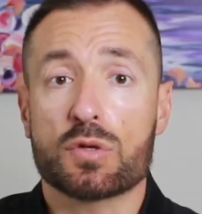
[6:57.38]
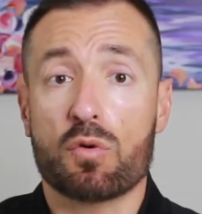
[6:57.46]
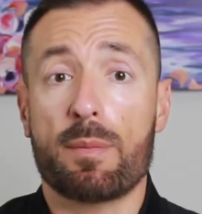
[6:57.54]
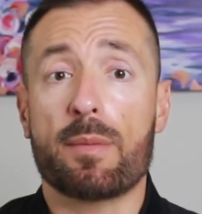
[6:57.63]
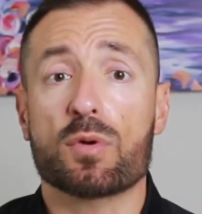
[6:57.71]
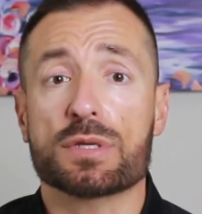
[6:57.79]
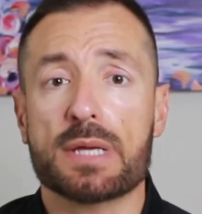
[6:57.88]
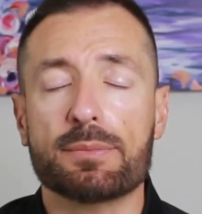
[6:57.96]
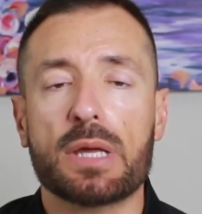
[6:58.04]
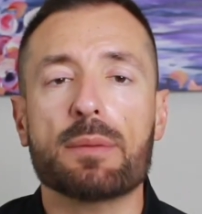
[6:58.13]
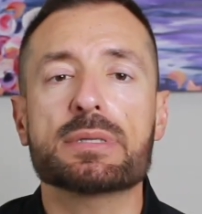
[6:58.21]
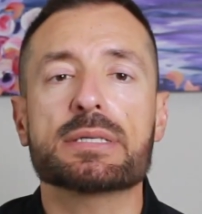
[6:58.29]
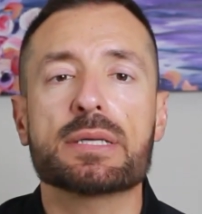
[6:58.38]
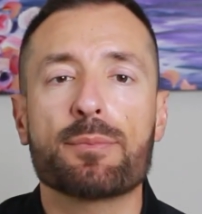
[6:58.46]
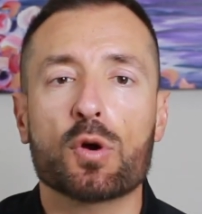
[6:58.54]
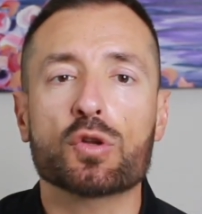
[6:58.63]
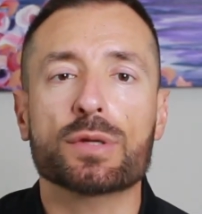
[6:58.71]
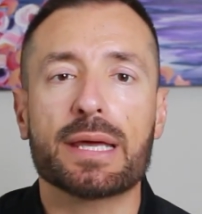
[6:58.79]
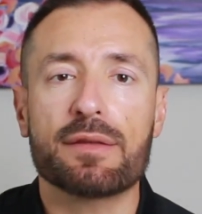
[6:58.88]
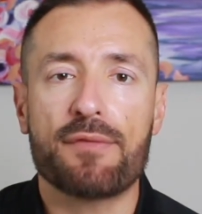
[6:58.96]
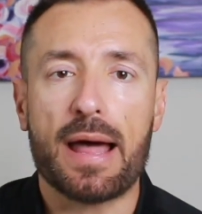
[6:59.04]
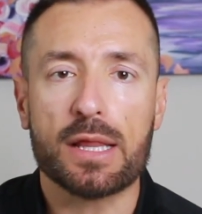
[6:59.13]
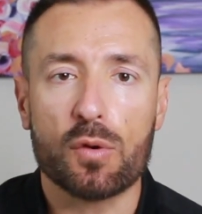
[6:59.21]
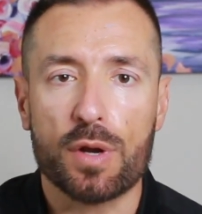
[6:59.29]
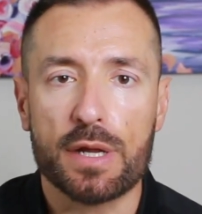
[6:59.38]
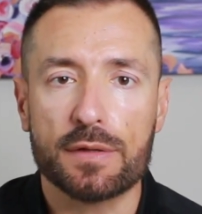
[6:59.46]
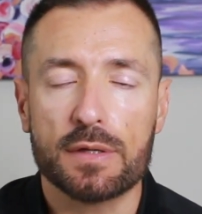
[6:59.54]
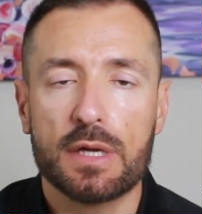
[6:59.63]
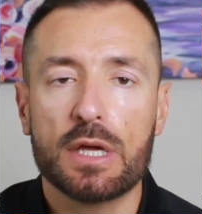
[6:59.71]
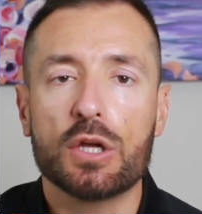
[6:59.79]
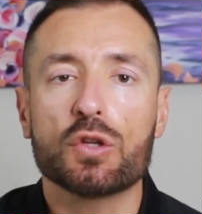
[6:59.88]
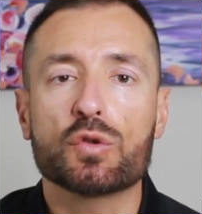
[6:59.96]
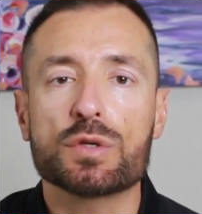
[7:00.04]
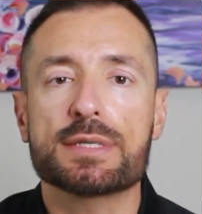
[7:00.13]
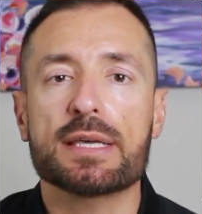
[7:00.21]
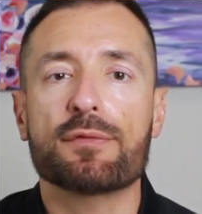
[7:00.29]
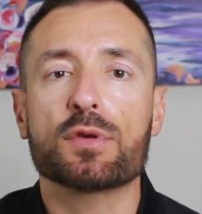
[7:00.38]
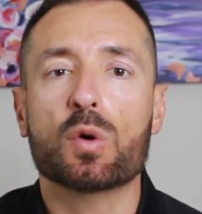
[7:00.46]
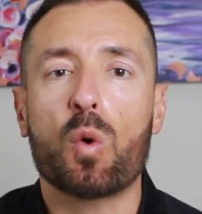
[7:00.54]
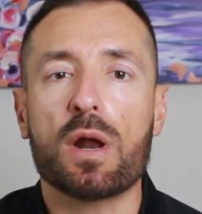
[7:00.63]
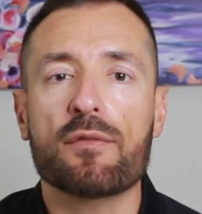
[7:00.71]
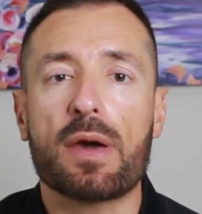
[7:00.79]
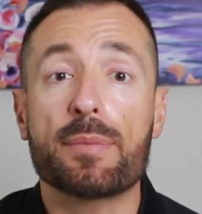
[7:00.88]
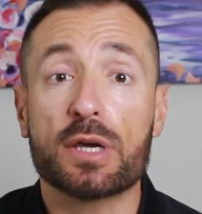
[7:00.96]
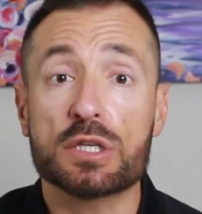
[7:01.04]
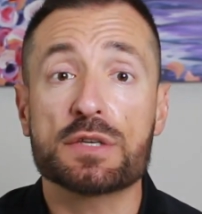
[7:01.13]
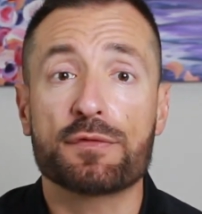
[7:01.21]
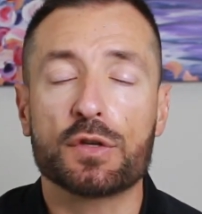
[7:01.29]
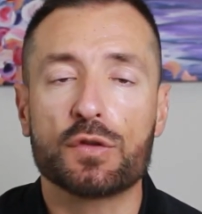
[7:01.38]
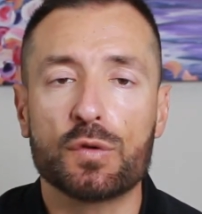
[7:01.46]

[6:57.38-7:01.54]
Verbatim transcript: So remember, sometimes it's important to get evaluated to see if you qualify, because if you